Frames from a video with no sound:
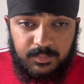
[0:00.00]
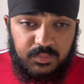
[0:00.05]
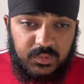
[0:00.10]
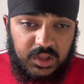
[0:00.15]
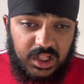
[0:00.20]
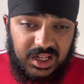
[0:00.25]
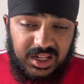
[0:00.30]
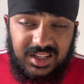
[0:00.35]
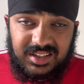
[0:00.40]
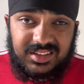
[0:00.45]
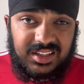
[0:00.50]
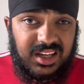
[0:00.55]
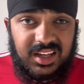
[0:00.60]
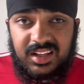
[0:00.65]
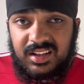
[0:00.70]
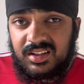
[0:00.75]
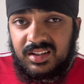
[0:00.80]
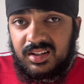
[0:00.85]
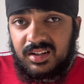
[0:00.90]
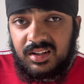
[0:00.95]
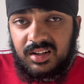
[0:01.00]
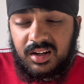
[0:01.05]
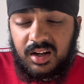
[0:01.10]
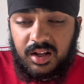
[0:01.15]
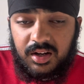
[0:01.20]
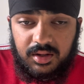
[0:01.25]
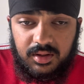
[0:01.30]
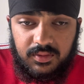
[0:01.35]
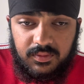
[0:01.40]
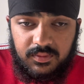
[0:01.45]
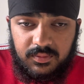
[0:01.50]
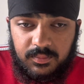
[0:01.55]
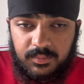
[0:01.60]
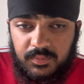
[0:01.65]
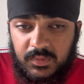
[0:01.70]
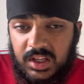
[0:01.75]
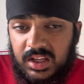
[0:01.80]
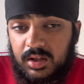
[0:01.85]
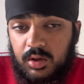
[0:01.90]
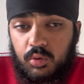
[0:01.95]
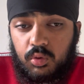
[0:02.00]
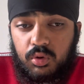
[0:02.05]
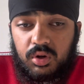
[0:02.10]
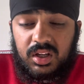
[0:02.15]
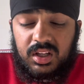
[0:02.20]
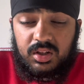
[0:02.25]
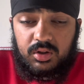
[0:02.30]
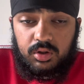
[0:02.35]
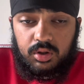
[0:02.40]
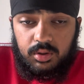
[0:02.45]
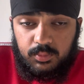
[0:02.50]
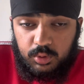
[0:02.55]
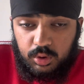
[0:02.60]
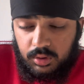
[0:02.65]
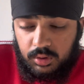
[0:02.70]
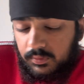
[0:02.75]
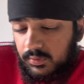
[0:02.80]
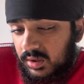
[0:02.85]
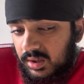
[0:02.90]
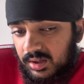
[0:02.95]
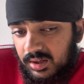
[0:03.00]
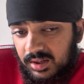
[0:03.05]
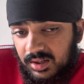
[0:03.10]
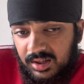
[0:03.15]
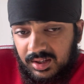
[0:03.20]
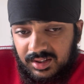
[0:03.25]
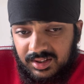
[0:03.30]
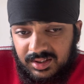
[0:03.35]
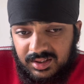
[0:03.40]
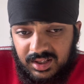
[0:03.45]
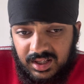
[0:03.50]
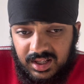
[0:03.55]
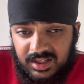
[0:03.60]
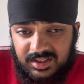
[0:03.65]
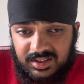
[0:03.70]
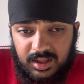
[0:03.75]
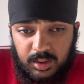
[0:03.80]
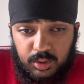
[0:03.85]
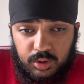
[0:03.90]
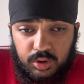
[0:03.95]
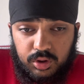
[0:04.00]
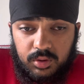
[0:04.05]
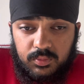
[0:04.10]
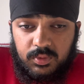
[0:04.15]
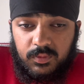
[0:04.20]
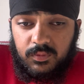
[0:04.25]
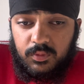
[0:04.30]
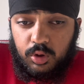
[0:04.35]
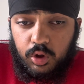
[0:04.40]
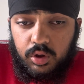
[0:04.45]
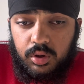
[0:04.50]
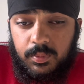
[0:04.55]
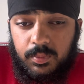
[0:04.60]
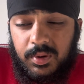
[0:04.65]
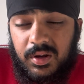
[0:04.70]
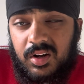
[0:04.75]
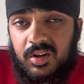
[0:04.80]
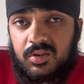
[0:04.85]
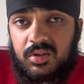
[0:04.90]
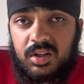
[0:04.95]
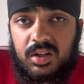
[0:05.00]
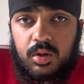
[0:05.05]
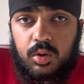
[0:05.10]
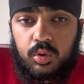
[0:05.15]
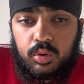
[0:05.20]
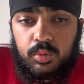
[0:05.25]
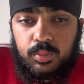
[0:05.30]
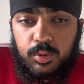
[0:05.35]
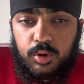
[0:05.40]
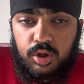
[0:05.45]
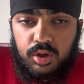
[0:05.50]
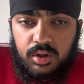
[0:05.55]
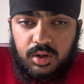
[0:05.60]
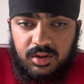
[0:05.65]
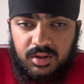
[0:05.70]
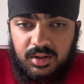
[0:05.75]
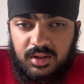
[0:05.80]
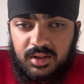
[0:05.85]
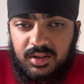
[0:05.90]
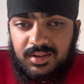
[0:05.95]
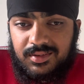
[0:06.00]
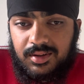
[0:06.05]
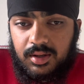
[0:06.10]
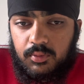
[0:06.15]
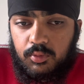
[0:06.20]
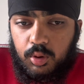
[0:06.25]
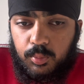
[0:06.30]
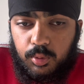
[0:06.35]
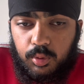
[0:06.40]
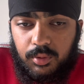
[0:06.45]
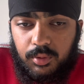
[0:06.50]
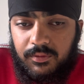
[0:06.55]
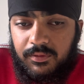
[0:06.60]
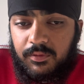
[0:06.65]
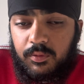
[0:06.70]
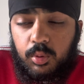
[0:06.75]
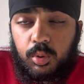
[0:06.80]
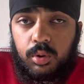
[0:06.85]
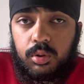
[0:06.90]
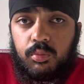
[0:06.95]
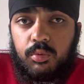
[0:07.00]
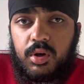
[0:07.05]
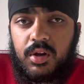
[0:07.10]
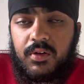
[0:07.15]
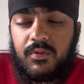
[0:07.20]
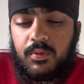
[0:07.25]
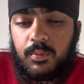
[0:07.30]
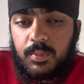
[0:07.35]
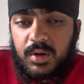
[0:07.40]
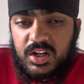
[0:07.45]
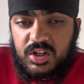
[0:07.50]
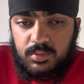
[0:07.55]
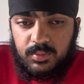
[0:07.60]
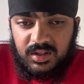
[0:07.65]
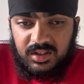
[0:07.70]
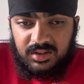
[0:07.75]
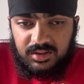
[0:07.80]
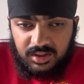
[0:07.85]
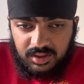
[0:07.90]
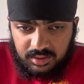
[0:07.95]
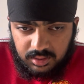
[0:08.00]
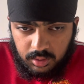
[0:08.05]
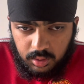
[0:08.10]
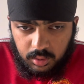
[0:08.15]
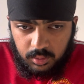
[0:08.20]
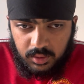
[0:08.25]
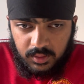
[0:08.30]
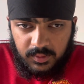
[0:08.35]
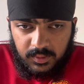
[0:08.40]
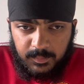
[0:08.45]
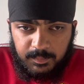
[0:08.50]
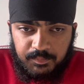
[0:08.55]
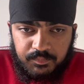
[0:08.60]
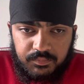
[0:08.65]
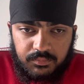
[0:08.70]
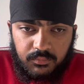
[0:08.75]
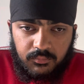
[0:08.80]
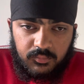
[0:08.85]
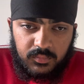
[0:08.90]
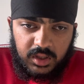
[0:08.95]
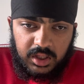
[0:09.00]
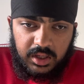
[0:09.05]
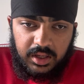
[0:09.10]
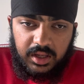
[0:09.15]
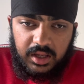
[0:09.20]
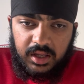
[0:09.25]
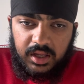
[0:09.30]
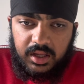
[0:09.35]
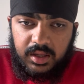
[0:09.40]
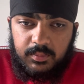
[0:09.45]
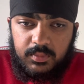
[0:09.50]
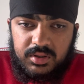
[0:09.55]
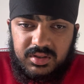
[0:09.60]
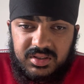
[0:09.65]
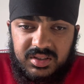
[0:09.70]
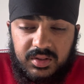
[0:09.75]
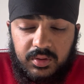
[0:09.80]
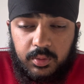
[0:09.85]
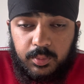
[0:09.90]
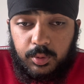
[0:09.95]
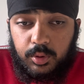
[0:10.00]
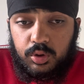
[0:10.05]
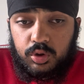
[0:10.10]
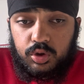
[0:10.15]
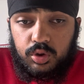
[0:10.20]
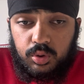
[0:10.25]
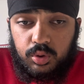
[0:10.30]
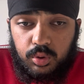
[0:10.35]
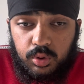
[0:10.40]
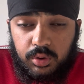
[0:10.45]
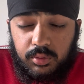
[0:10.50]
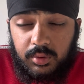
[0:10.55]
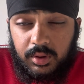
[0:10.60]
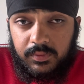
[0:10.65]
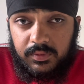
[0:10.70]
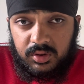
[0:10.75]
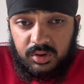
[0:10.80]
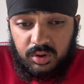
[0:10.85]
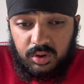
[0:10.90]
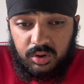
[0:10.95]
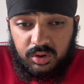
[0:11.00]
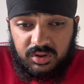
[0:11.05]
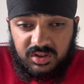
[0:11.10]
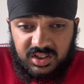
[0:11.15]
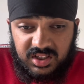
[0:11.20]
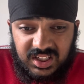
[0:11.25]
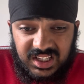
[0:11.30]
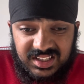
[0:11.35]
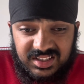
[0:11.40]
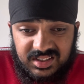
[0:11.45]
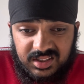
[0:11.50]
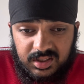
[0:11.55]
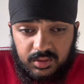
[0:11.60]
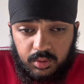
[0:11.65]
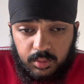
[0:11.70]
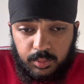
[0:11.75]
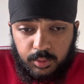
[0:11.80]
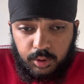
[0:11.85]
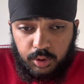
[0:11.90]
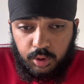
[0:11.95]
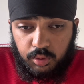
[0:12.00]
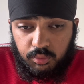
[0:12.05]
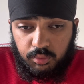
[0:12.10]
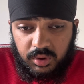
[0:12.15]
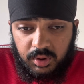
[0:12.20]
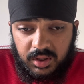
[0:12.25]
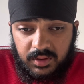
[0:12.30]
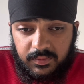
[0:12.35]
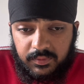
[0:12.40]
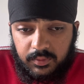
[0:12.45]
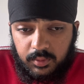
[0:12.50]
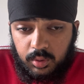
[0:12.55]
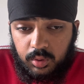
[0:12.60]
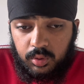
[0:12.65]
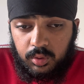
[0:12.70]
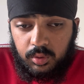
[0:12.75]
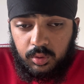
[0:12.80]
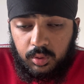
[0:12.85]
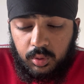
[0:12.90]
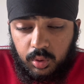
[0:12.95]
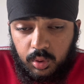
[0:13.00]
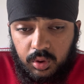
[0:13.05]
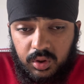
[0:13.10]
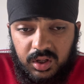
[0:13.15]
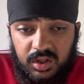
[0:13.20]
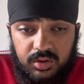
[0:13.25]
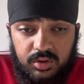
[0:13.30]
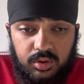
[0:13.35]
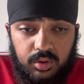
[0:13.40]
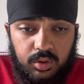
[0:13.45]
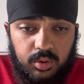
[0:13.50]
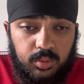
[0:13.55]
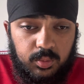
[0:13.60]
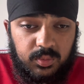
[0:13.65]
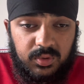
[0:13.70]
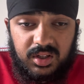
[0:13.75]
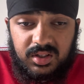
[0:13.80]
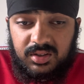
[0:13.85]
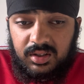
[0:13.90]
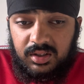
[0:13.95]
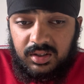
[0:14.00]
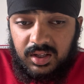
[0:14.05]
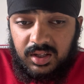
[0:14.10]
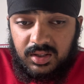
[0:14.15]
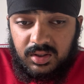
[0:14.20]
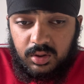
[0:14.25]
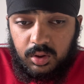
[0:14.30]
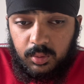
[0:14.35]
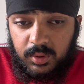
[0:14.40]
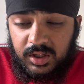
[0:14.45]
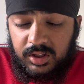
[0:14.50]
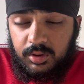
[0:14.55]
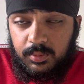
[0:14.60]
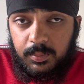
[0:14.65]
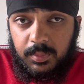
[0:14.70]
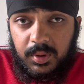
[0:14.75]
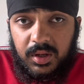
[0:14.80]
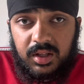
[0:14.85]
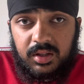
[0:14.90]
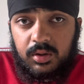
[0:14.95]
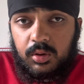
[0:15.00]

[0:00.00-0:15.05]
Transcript: And let's get into the kind of nitty-gritty in terms of stats. Now, in terms of non-penalty goals per 90, 0.43 for Benjamin Sesko, 0.23 for Zirkzee, and 0.3 for Hojlund. So listen, Sesko has the best